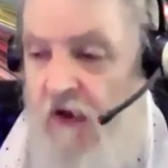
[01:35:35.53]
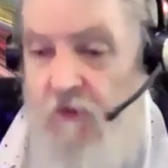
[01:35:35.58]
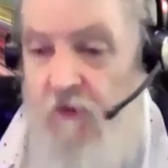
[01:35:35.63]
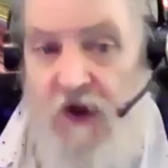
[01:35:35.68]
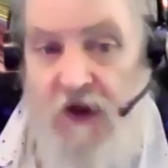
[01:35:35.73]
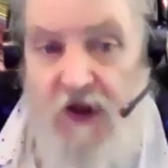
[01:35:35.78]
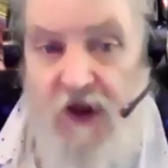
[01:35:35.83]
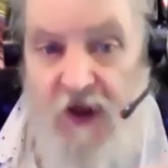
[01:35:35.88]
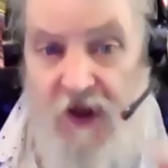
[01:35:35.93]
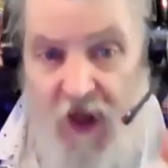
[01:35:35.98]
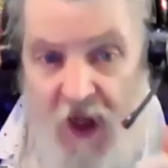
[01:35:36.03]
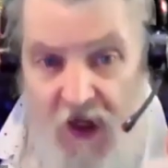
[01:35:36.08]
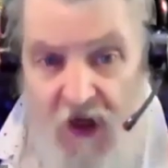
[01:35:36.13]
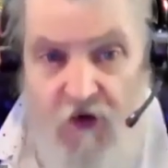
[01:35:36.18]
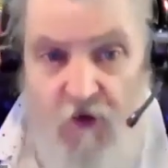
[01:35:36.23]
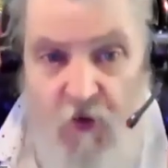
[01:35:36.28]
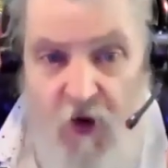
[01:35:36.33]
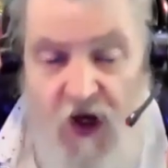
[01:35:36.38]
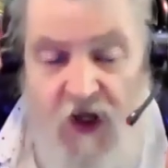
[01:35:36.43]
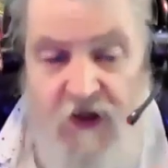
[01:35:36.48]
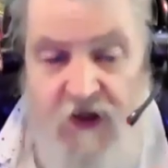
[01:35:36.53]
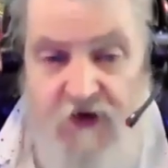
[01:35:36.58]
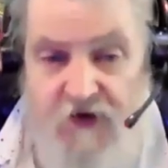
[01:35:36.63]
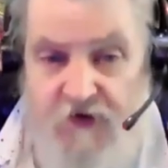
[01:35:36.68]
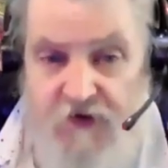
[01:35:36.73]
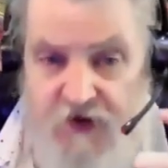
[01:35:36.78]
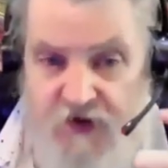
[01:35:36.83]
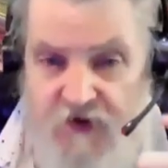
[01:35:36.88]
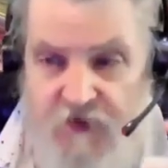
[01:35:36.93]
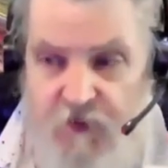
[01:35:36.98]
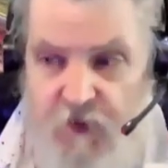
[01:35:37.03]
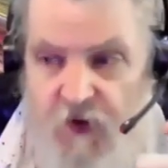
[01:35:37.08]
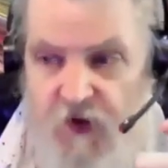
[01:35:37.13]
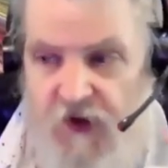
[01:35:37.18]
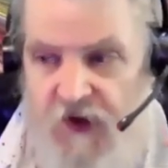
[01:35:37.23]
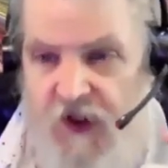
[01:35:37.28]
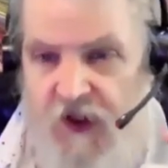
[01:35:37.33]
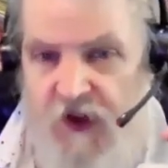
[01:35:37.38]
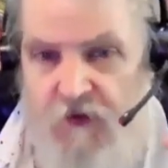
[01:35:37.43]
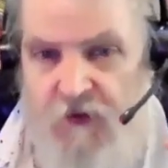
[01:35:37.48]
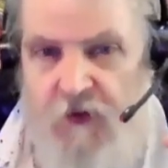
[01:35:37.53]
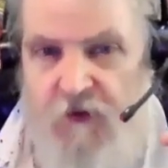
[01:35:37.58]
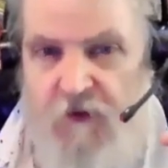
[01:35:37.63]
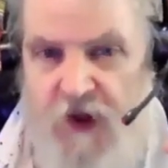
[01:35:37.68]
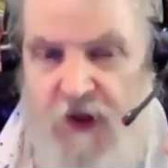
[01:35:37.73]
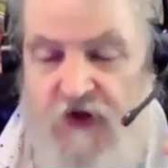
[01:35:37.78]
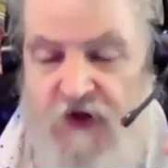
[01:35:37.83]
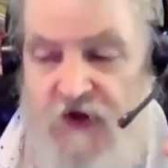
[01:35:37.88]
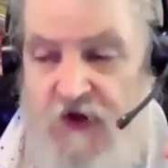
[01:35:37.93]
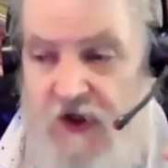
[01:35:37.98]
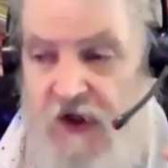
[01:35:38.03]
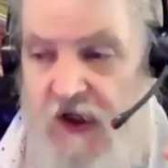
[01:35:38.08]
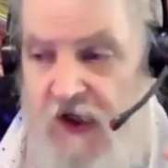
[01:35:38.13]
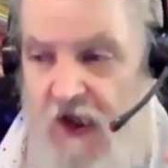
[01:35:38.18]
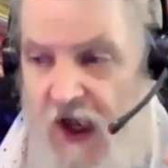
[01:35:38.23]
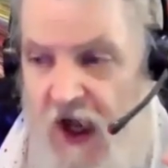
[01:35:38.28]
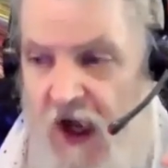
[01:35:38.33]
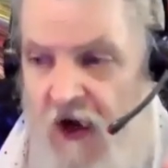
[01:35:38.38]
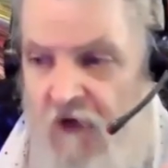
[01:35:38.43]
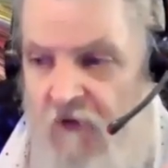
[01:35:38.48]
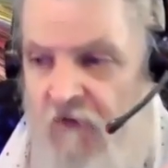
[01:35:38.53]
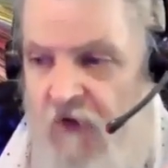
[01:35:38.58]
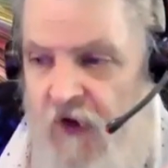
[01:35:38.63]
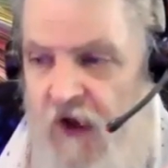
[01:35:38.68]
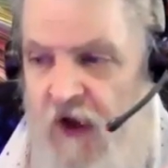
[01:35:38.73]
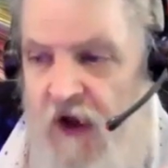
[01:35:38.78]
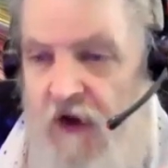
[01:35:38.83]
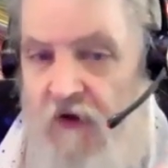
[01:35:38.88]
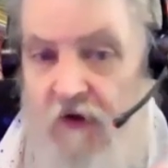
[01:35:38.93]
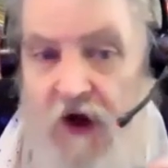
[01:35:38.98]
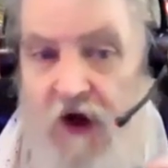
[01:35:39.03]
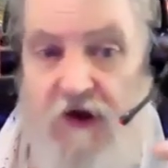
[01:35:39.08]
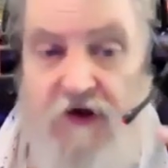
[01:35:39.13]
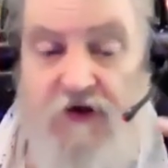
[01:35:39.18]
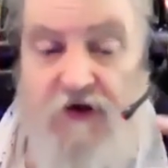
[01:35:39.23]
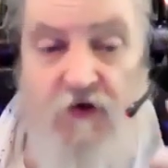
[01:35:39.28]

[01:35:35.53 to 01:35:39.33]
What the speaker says: But likewise, this point that we're mentioning now, right?